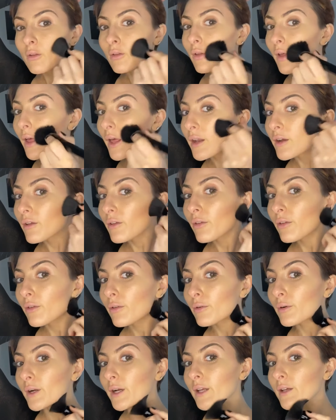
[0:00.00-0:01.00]
and a
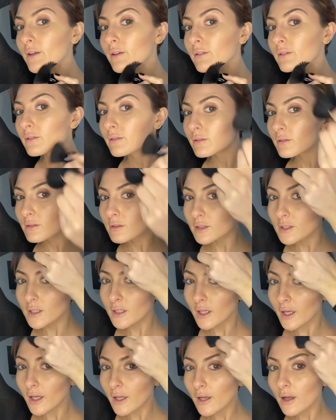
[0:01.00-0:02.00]
3. See
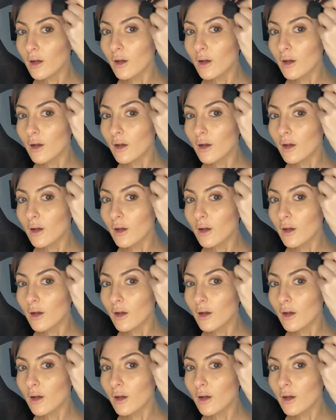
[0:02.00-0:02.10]
that?